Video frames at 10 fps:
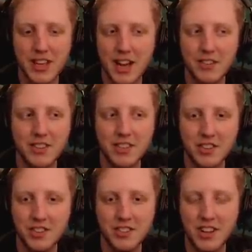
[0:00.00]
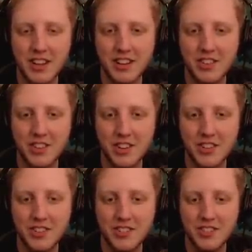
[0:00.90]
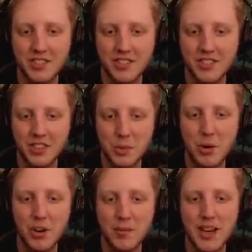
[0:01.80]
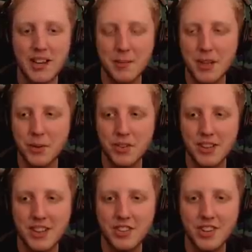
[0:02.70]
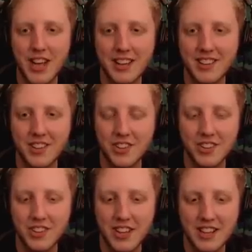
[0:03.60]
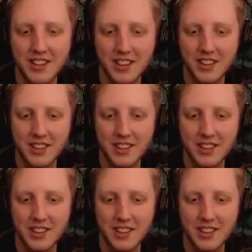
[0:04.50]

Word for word: They haven't. They like they still, to the point of me handing my notice in, they still hadn't done anything.